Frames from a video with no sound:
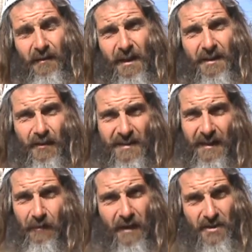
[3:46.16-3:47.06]
Well, don't
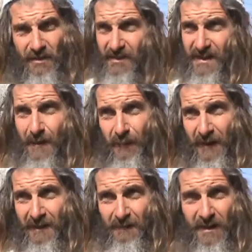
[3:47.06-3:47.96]
say the Russians, say
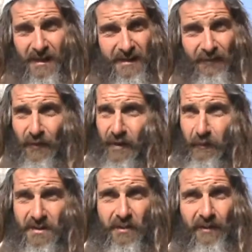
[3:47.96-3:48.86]
Putin, because if you look
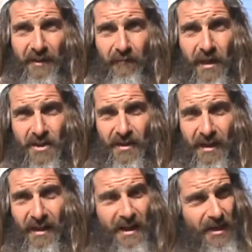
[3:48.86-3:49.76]
at what's going in
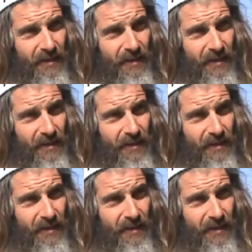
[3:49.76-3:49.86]
Russia,